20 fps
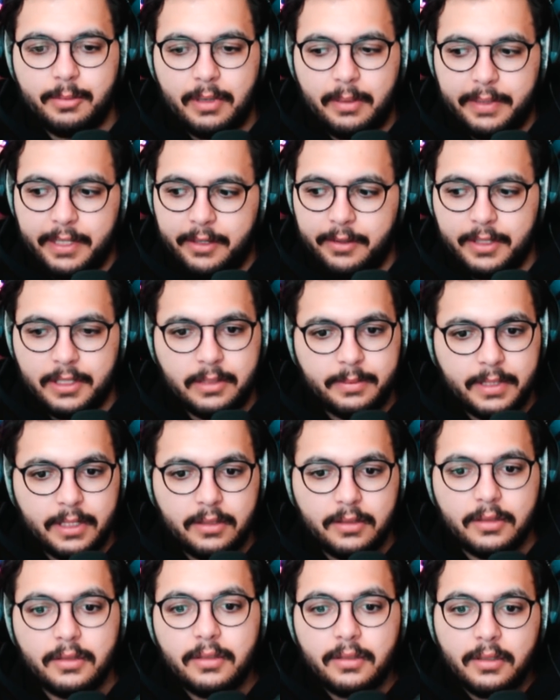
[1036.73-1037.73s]
probably
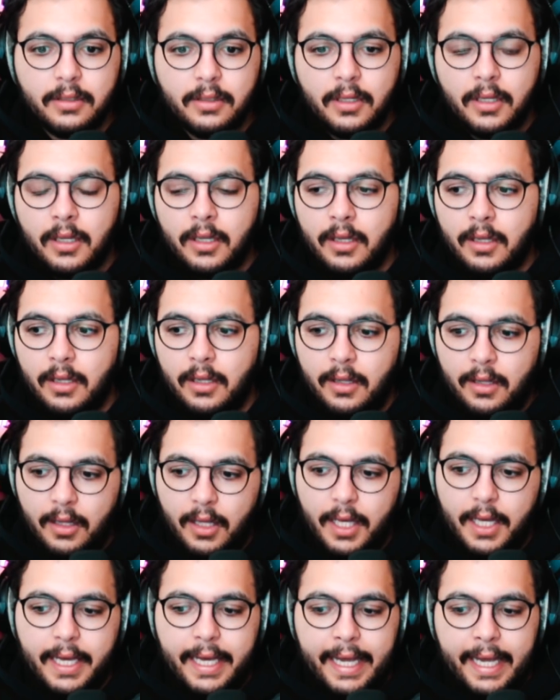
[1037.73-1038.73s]
Christmas.
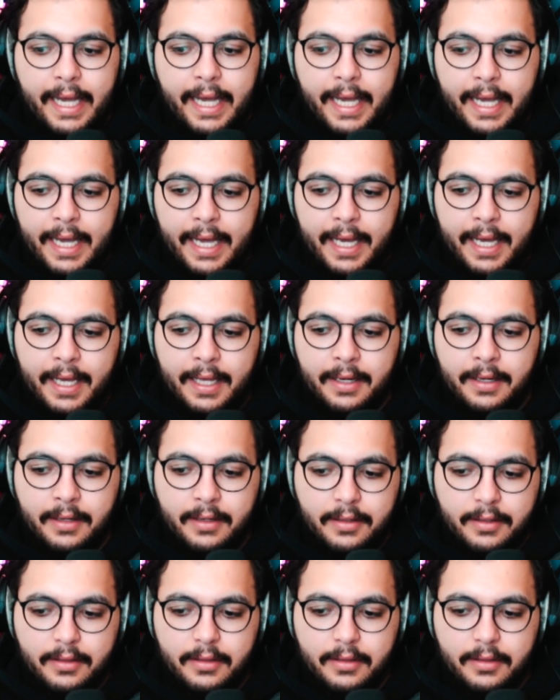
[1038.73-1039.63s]
And